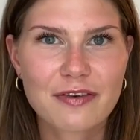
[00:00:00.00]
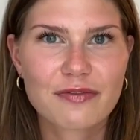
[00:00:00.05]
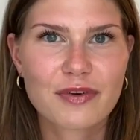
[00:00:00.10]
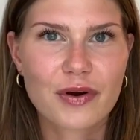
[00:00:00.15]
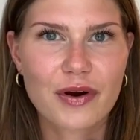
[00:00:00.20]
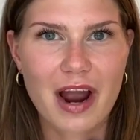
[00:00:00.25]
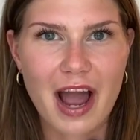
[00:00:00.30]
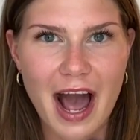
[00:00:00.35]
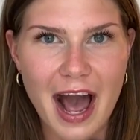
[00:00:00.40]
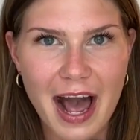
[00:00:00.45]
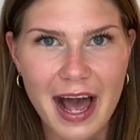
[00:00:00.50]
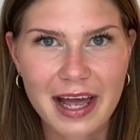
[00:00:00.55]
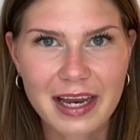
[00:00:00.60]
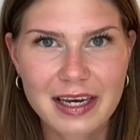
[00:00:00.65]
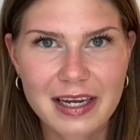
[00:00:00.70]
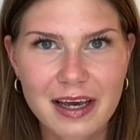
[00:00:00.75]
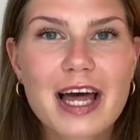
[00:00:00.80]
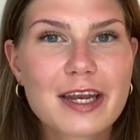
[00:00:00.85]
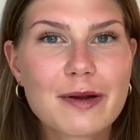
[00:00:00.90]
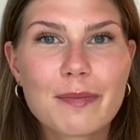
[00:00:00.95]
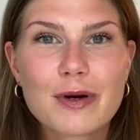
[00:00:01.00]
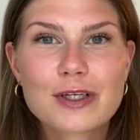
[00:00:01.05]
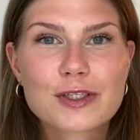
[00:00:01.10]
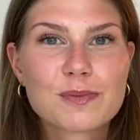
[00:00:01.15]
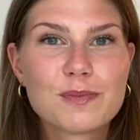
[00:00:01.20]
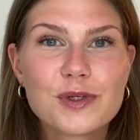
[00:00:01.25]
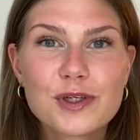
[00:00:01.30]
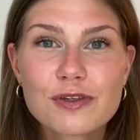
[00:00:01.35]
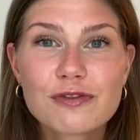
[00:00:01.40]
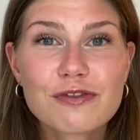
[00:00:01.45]
of your head. And the most
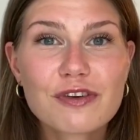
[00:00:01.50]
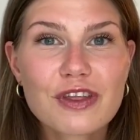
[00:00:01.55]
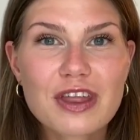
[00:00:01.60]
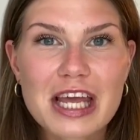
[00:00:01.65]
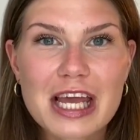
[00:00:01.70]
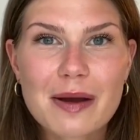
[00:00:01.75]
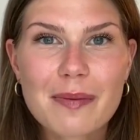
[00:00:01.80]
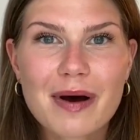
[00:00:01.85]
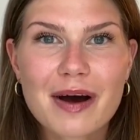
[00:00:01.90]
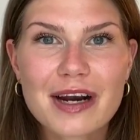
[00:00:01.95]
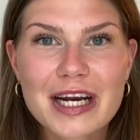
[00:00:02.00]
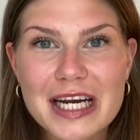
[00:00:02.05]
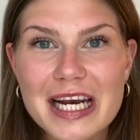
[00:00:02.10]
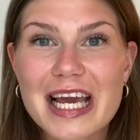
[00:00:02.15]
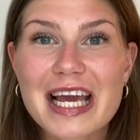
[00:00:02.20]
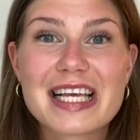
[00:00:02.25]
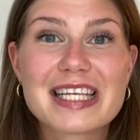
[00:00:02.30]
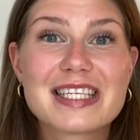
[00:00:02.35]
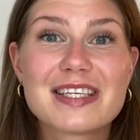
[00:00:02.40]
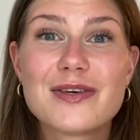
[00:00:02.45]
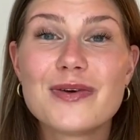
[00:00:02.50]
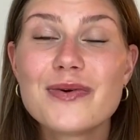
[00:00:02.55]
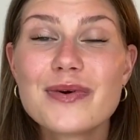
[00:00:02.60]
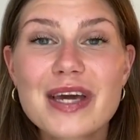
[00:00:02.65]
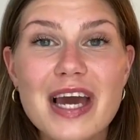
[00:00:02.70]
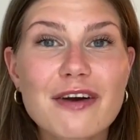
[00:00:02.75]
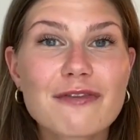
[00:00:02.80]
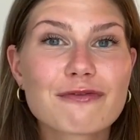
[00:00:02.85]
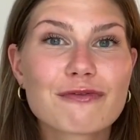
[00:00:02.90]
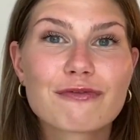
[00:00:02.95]
beautiful thing about it is you
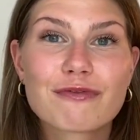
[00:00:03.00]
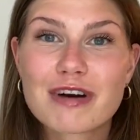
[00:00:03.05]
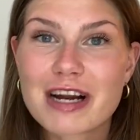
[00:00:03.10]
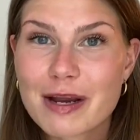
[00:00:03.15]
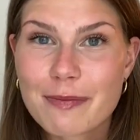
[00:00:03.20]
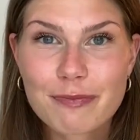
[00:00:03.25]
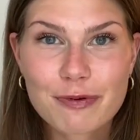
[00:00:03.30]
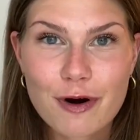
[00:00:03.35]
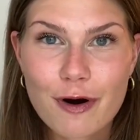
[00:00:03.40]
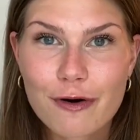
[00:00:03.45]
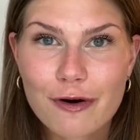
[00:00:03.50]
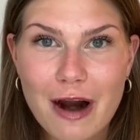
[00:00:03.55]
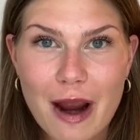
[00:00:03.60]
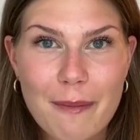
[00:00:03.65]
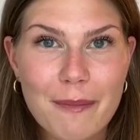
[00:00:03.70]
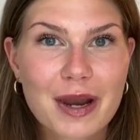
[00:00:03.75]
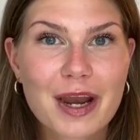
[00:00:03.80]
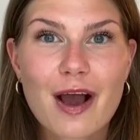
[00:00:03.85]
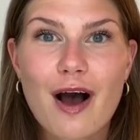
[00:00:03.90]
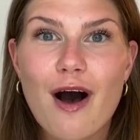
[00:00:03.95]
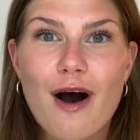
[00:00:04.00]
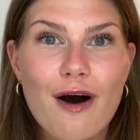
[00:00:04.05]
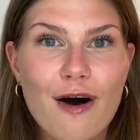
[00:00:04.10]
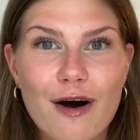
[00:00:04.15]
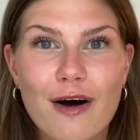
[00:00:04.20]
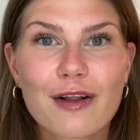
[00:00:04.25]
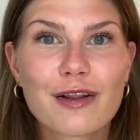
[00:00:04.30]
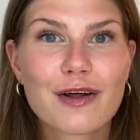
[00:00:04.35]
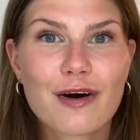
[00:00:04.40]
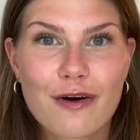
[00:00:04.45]
can reprogram it
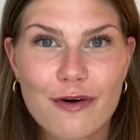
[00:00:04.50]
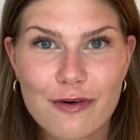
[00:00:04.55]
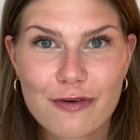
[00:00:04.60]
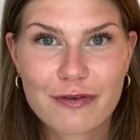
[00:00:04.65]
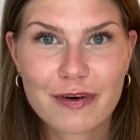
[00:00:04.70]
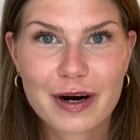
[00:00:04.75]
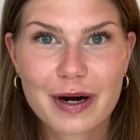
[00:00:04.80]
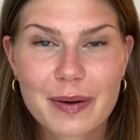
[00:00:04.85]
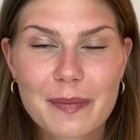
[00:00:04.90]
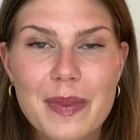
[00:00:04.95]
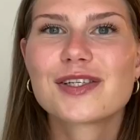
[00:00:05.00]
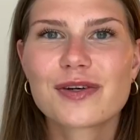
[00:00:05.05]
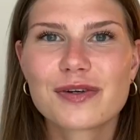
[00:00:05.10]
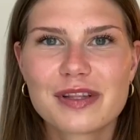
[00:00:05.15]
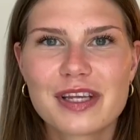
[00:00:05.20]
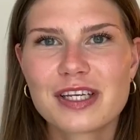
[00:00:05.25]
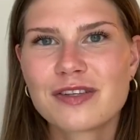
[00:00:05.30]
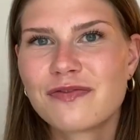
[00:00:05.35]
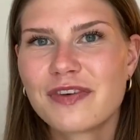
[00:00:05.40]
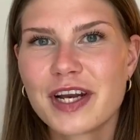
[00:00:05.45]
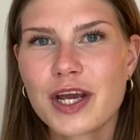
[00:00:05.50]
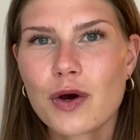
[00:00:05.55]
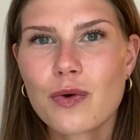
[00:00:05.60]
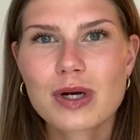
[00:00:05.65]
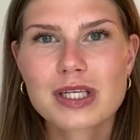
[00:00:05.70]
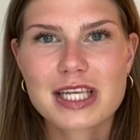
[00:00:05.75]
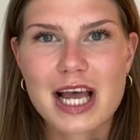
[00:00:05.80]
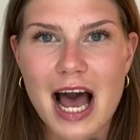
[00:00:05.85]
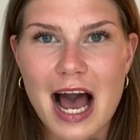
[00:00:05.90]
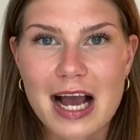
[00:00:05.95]
all over. So this video
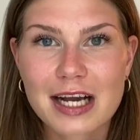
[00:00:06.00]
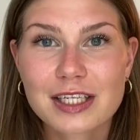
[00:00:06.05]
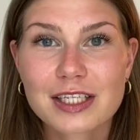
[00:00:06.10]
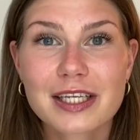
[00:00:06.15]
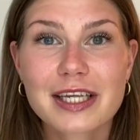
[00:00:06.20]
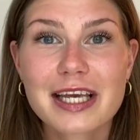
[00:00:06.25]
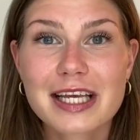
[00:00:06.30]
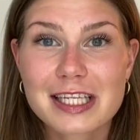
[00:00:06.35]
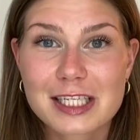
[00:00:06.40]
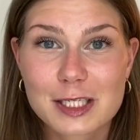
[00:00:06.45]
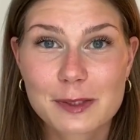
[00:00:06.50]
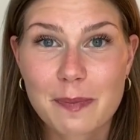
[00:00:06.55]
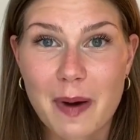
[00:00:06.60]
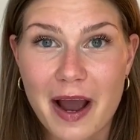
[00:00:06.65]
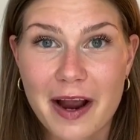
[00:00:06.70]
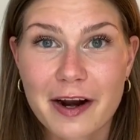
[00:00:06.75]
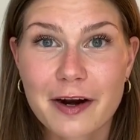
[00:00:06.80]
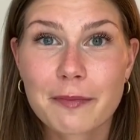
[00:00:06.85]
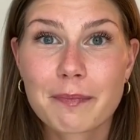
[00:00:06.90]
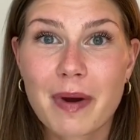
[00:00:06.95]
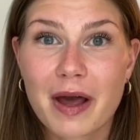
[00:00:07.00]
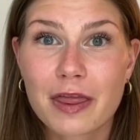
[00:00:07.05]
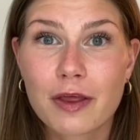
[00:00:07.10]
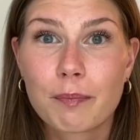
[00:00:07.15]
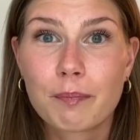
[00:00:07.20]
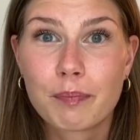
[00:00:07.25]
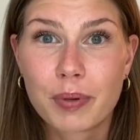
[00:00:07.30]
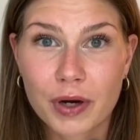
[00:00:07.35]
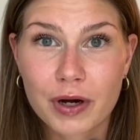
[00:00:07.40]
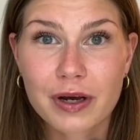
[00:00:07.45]
was actually inspired by the
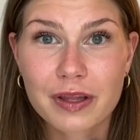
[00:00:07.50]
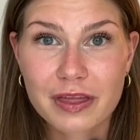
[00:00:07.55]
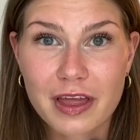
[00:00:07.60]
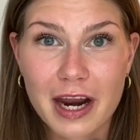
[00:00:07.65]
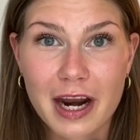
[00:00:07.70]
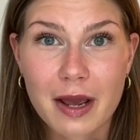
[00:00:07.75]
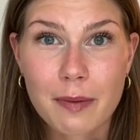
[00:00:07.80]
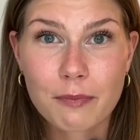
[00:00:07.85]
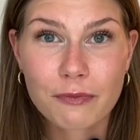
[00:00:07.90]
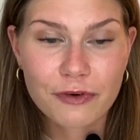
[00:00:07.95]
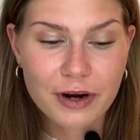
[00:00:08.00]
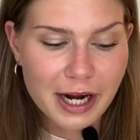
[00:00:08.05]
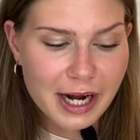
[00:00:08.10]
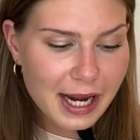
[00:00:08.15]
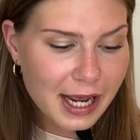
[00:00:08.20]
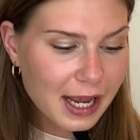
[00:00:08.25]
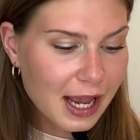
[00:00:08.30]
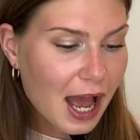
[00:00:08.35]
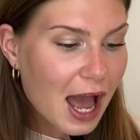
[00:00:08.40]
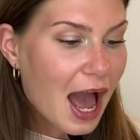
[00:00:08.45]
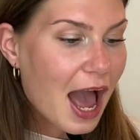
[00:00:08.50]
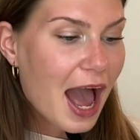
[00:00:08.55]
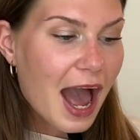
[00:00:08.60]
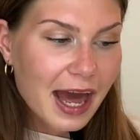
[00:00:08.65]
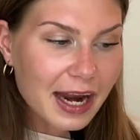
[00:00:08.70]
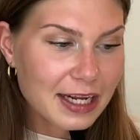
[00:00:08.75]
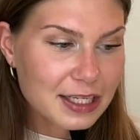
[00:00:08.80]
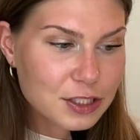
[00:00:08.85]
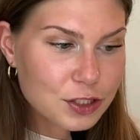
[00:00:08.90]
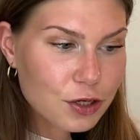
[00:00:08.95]
book that I'm reading,
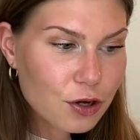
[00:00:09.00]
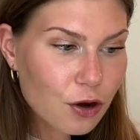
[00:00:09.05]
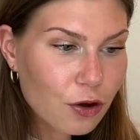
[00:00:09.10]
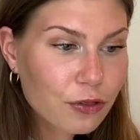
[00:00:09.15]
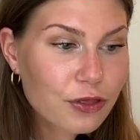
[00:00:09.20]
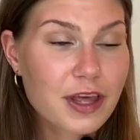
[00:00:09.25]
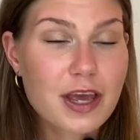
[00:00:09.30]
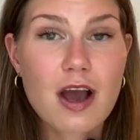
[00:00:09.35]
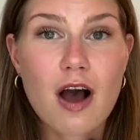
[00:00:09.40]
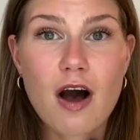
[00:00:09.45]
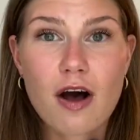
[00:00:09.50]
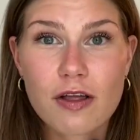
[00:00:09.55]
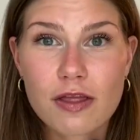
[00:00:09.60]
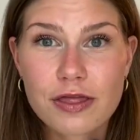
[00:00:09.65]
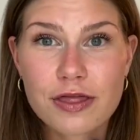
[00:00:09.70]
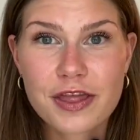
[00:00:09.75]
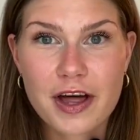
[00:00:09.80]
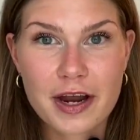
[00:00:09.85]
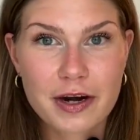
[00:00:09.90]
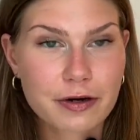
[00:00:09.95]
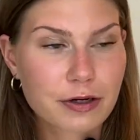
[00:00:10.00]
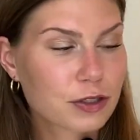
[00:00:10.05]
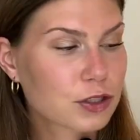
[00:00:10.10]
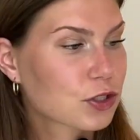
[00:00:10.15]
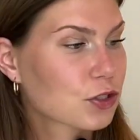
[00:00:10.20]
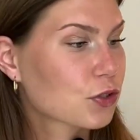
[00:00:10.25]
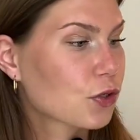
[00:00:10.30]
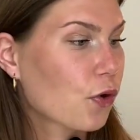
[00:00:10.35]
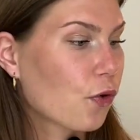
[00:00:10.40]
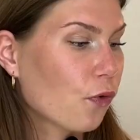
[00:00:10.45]
and it's called The Untethered
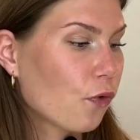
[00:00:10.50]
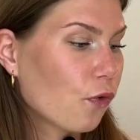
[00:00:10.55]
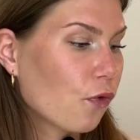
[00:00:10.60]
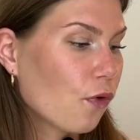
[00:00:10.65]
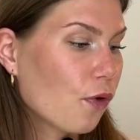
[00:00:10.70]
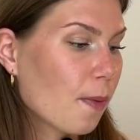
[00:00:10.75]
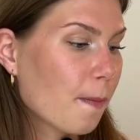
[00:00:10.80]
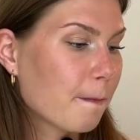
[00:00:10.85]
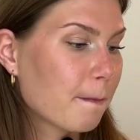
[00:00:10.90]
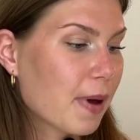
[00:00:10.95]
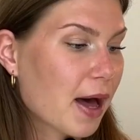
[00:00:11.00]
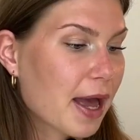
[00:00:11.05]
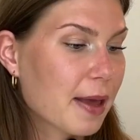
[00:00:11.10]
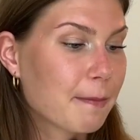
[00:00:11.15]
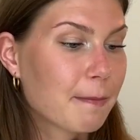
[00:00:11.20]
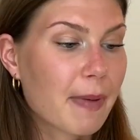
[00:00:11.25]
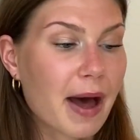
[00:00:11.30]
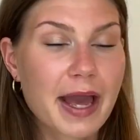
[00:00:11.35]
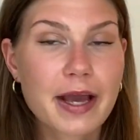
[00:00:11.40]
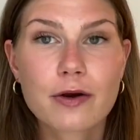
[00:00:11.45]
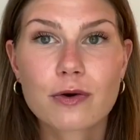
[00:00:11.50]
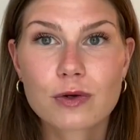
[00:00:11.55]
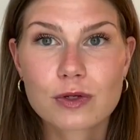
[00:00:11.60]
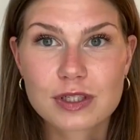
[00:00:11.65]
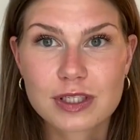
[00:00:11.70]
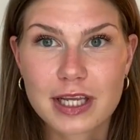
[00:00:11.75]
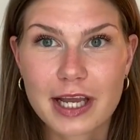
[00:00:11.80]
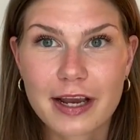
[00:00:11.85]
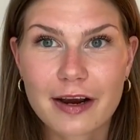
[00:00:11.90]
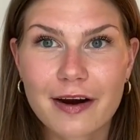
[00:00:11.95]
Soul by Michael
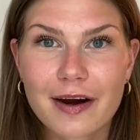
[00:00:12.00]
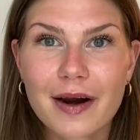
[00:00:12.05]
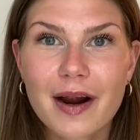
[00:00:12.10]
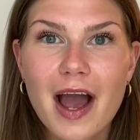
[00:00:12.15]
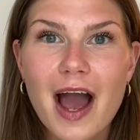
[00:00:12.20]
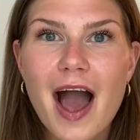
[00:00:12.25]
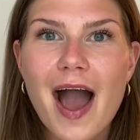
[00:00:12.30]
Singer,